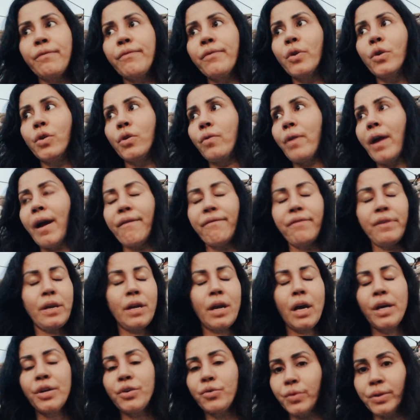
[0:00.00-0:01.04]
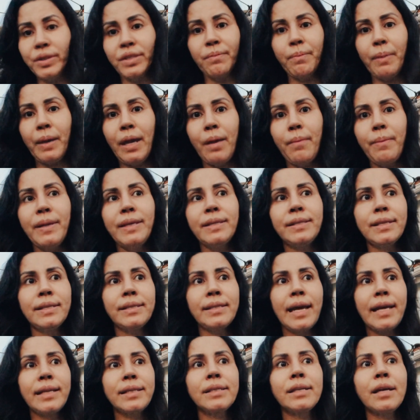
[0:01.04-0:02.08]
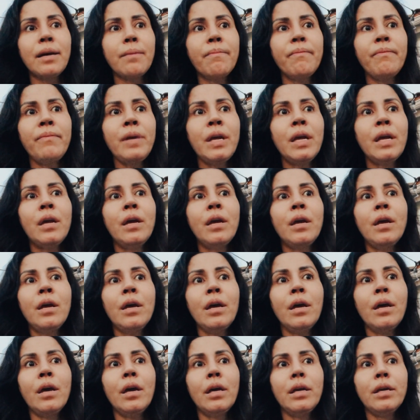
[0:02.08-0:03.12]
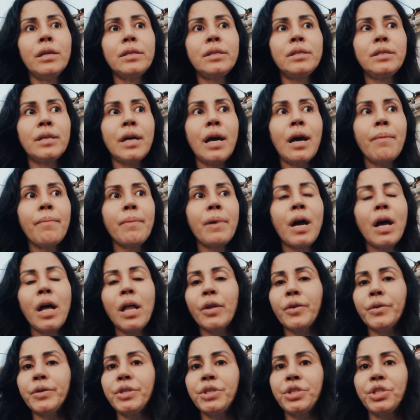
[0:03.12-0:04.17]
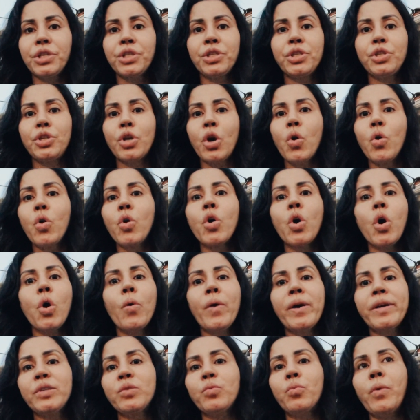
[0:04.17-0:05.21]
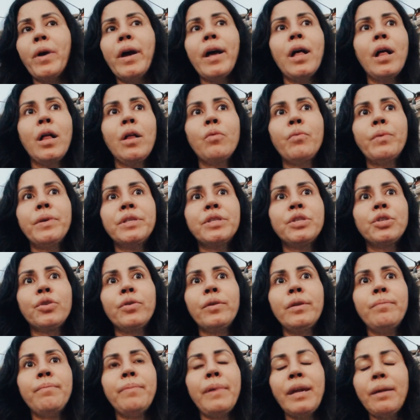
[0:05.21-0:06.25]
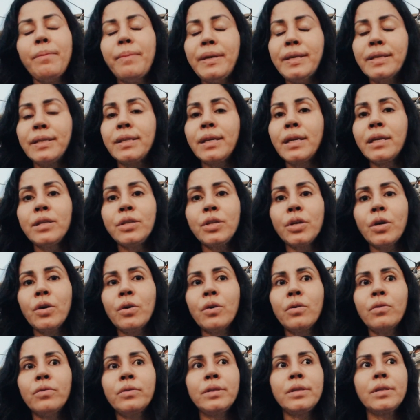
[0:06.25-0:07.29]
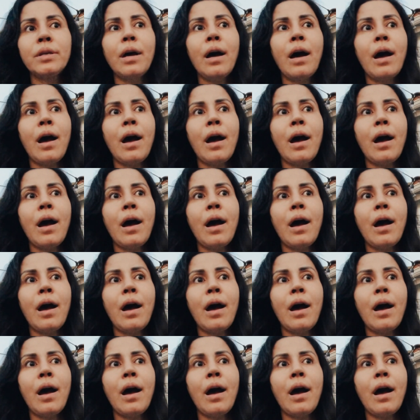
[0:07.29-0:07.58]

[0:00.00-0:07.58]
photographing hundreds of babies is that some colors just don't go as well with certain baby skin tones,